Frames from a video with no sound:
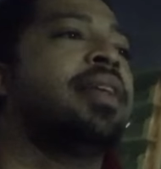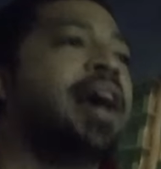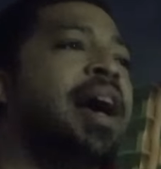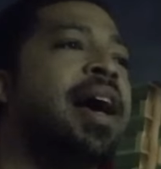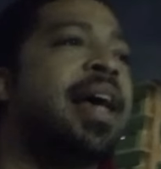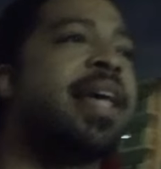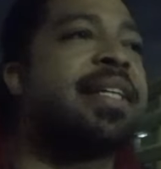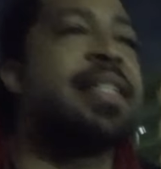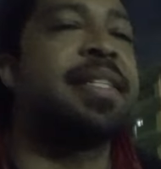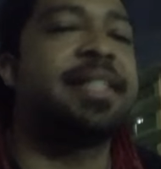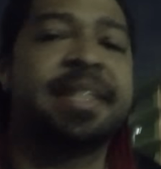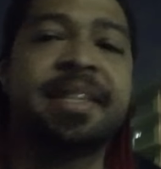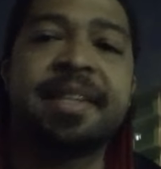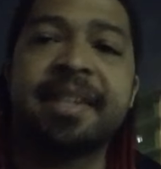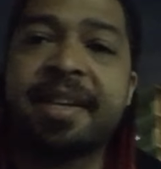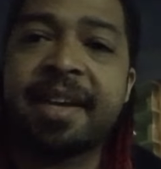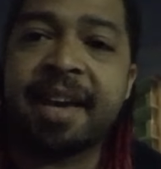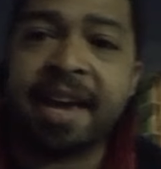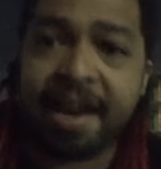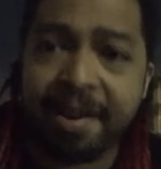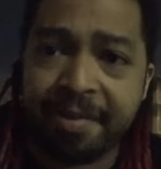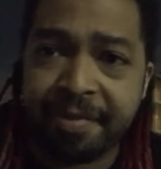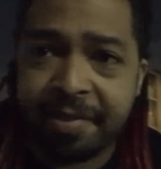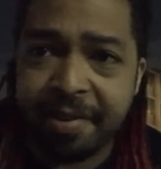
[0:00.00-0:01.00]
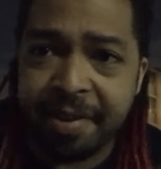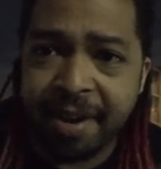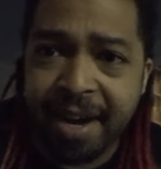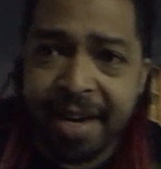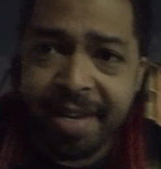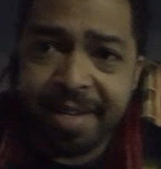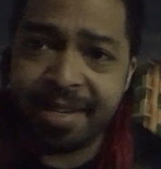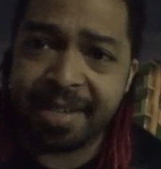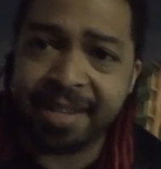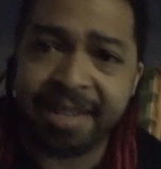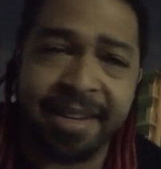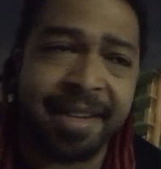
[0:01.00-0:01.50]
idea after
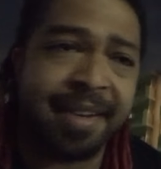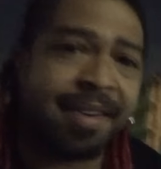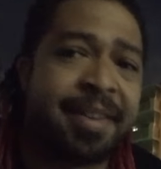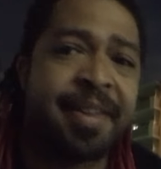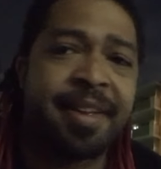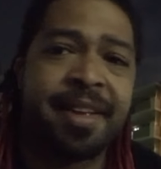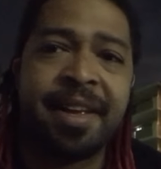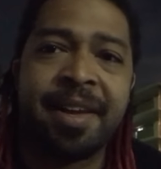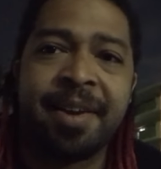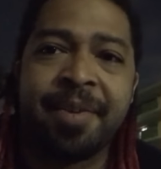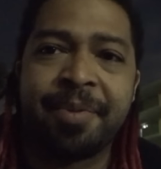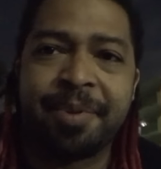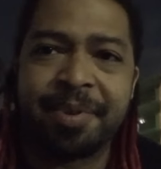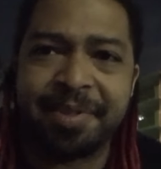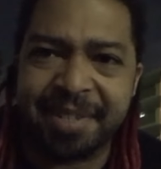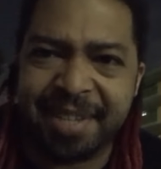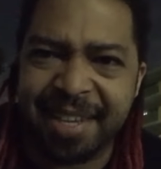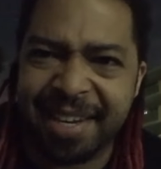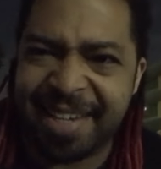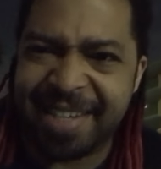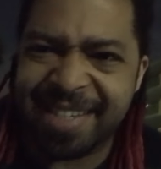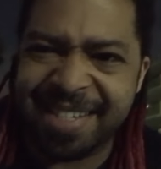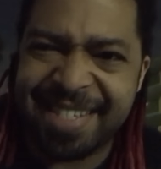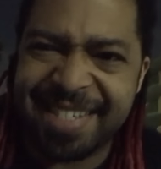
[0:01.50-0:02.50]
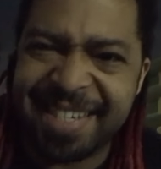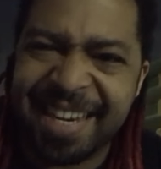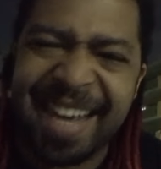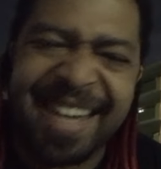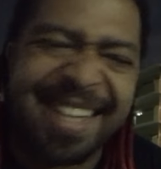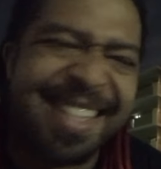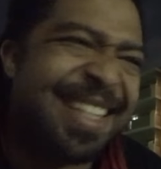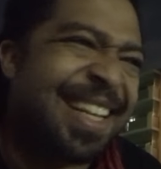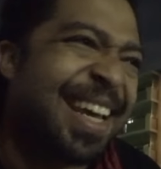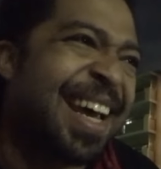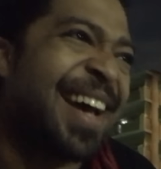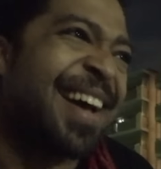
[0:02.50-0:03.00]
idea was getting
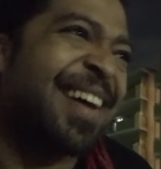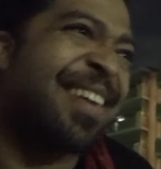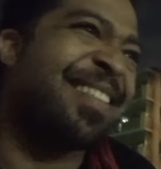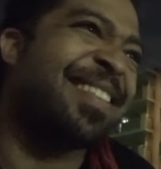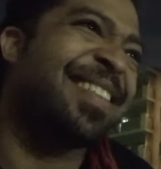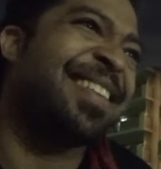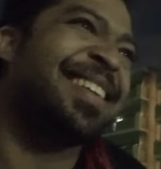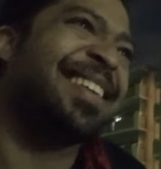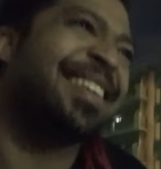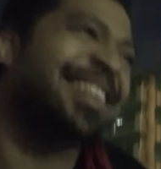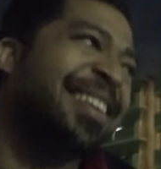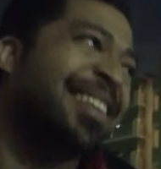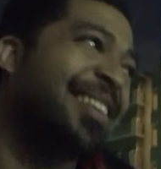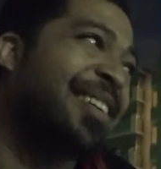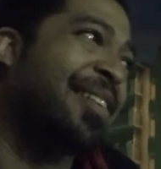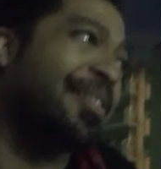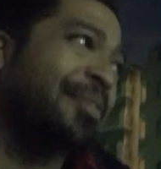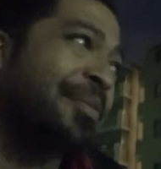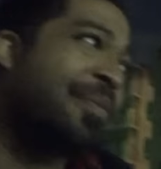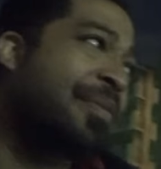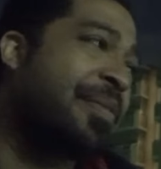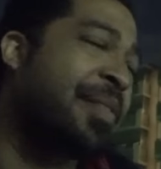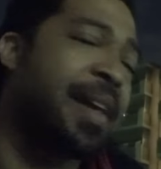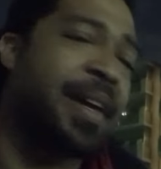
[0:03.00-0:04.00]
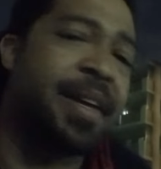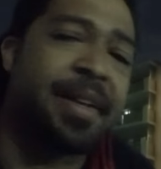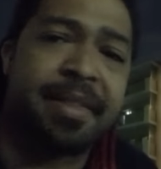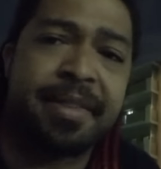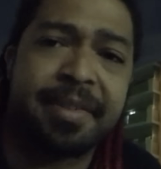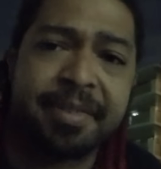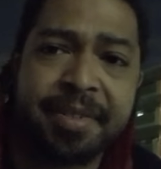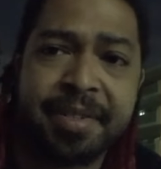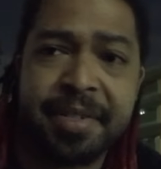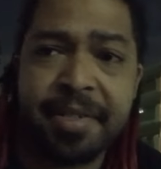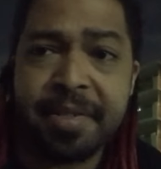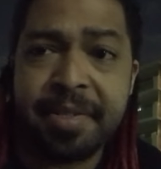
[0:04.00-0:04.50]
shot down. Of like,
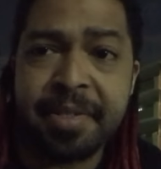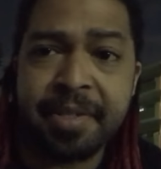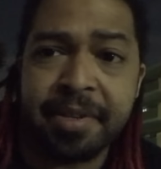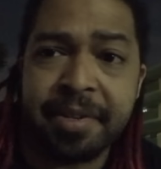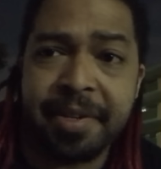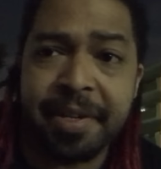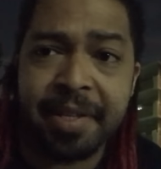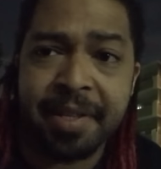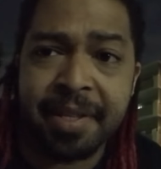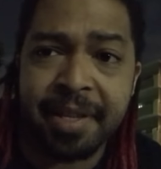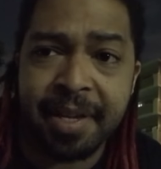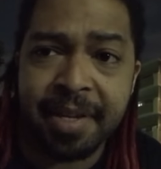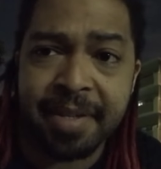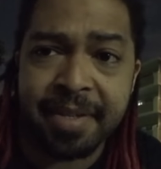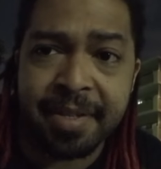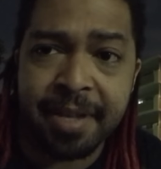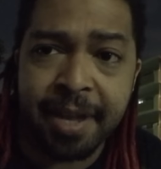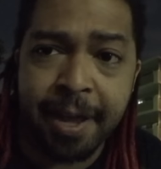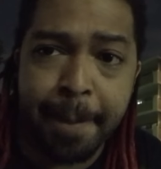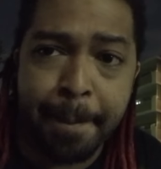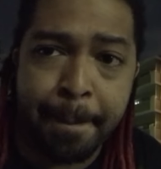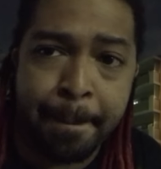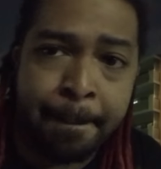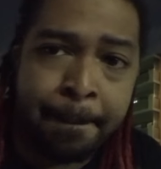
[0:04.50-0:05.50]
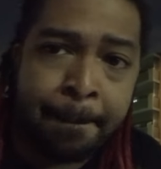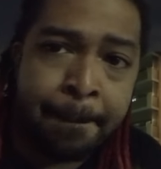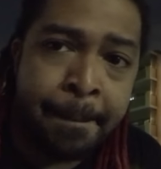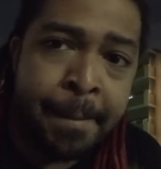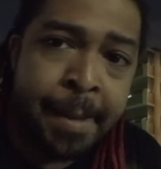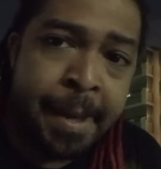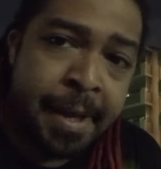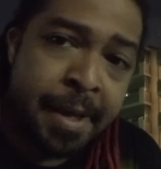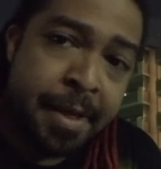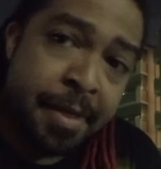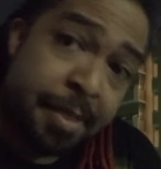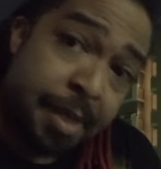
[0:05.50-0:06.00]
there's just certain things that
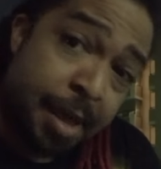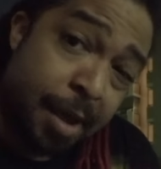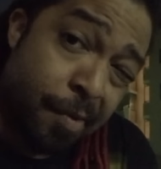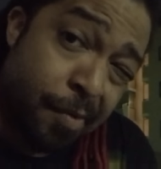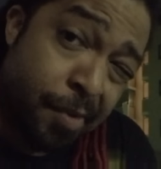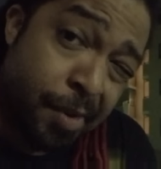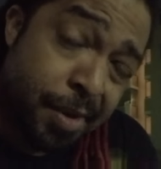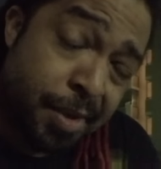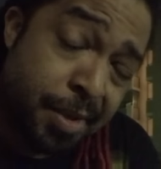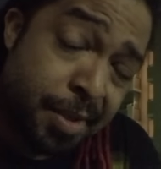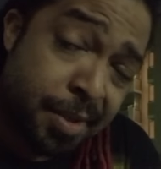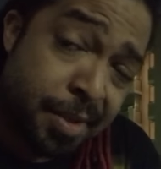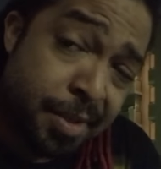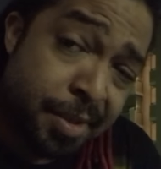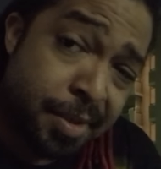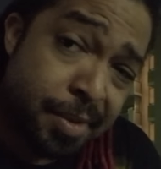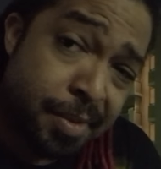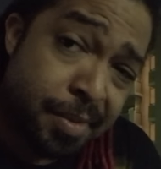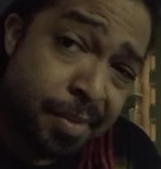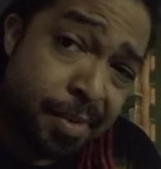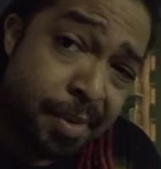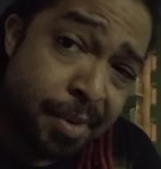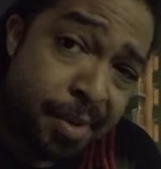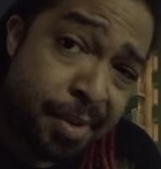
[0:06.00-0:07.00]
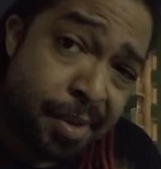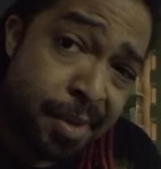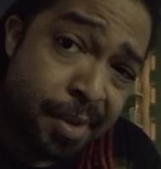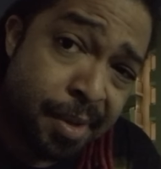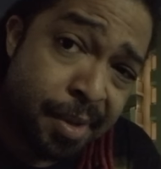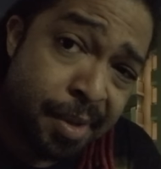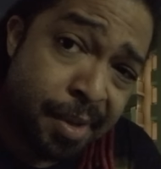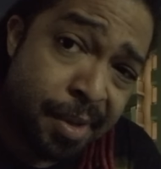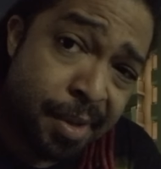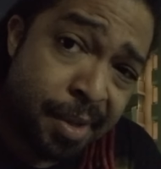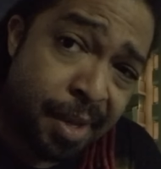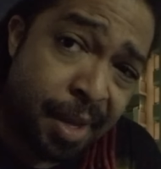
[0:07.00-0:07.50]
they want to do
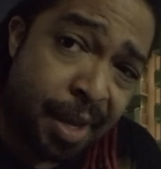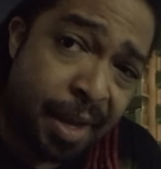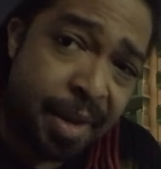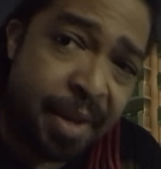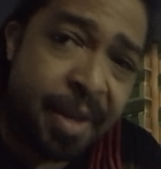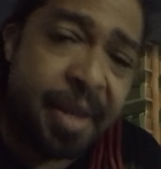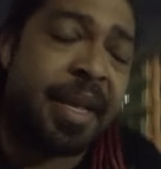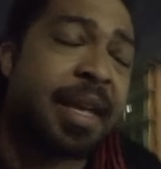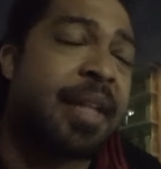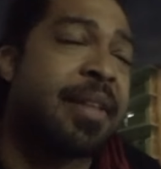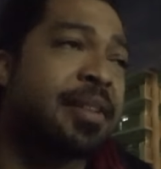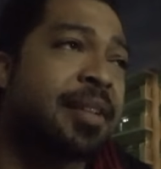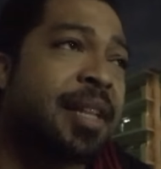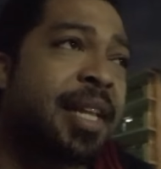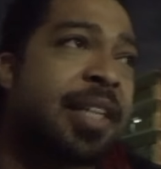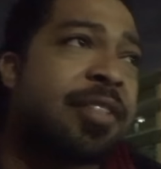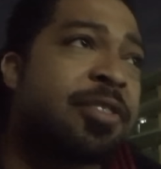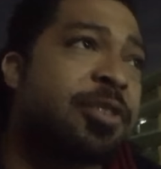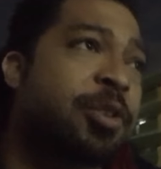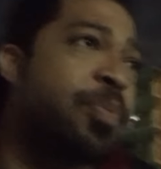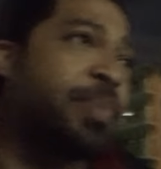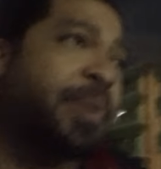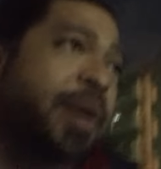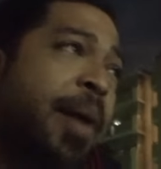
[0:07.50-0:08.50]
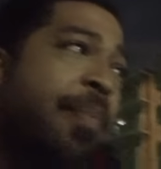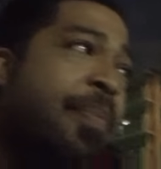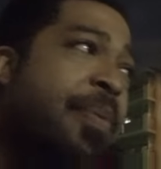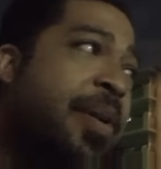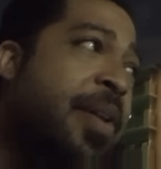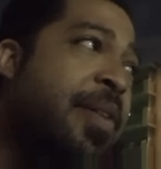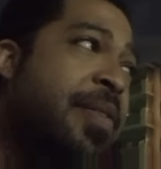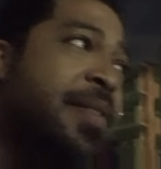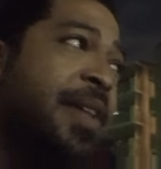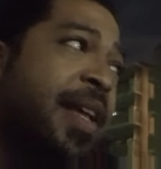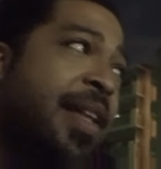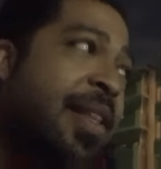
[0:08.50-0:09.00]
and intellectual
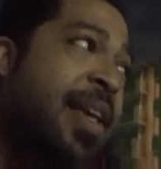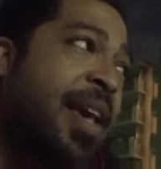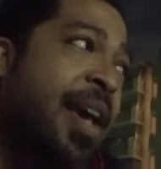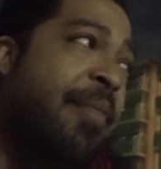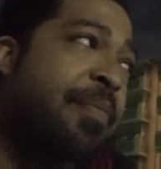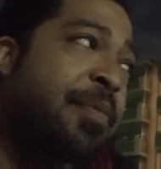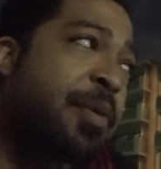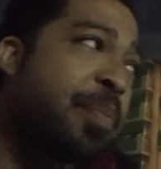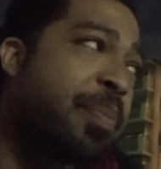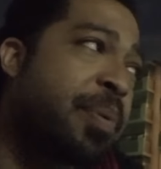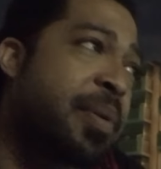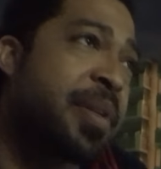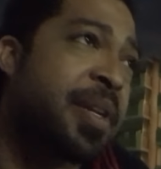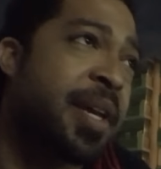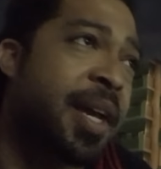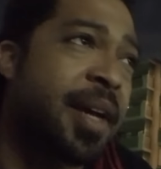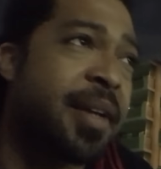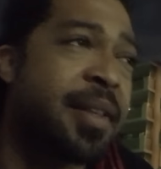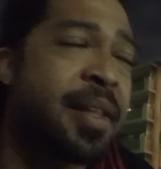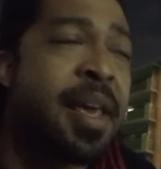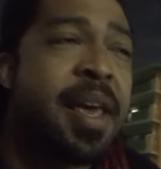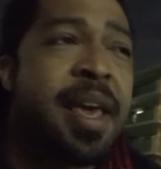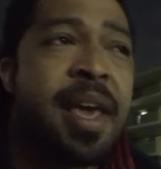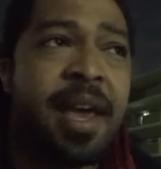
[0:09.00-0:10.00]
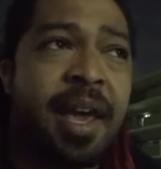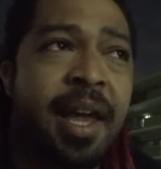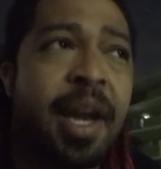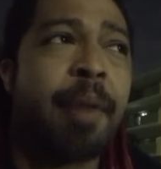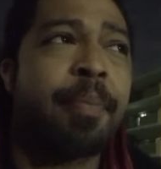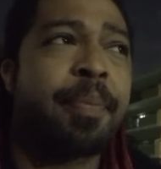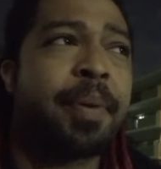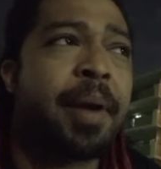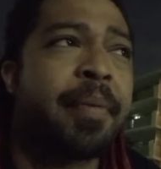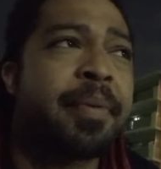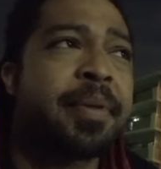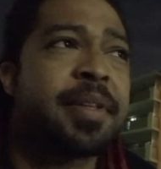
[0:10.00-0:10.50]
properties that they have to protect, and I'll
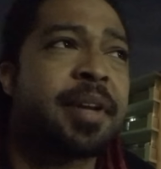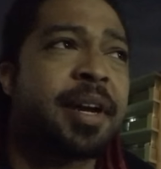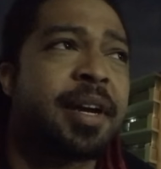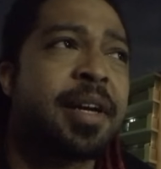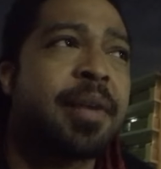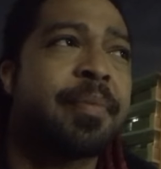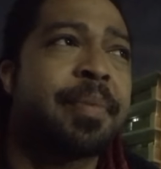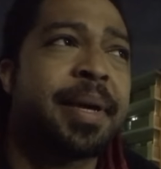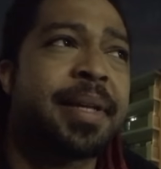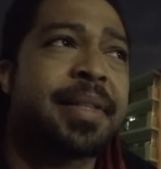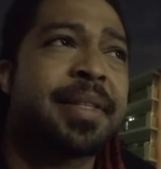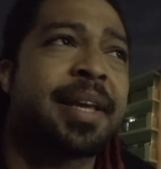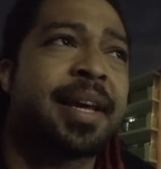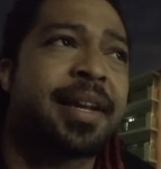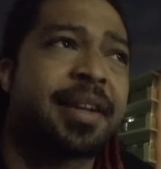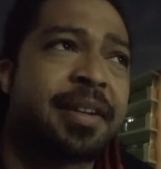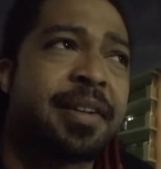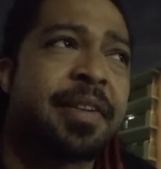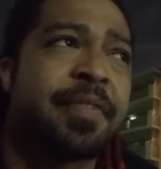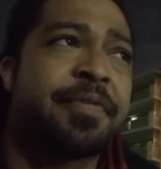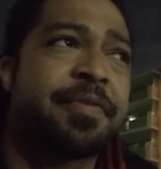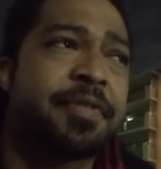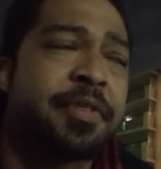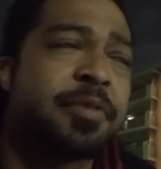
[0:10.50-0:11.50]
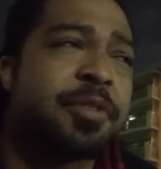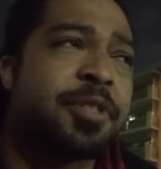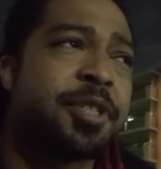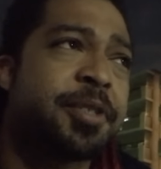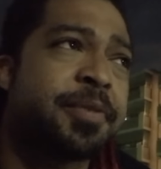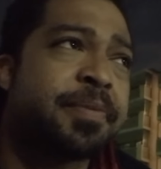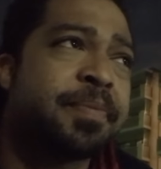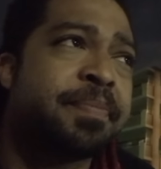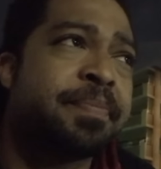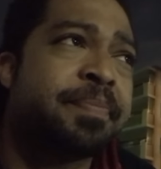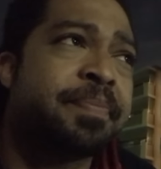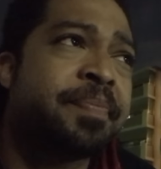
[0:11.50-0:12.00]
probably talk about that in the
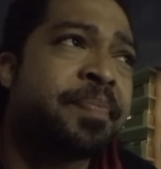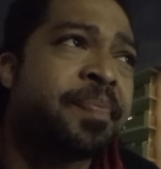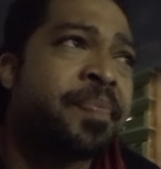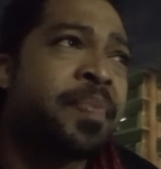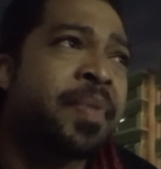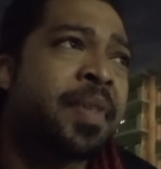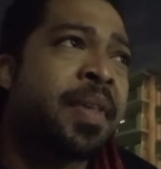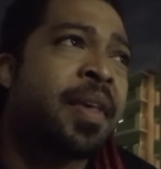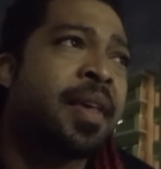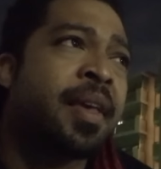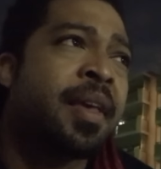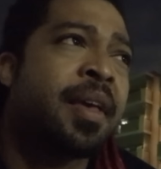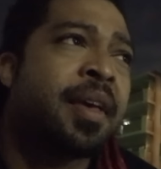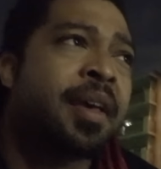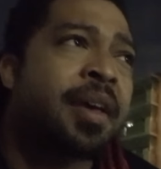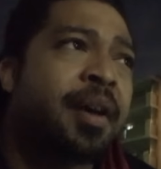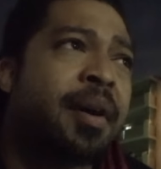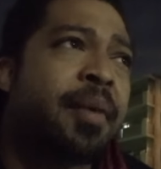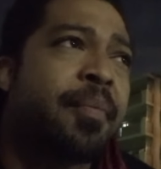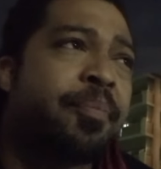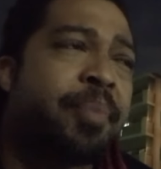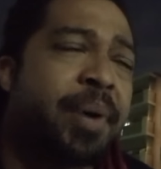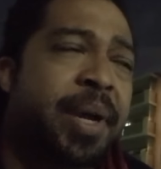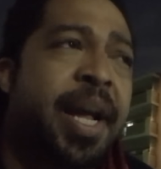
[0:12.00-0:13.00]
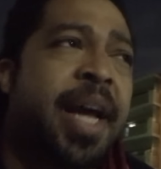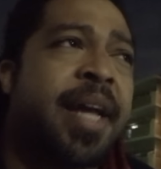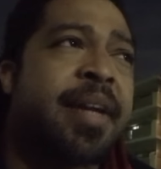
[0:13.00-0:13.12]
future, but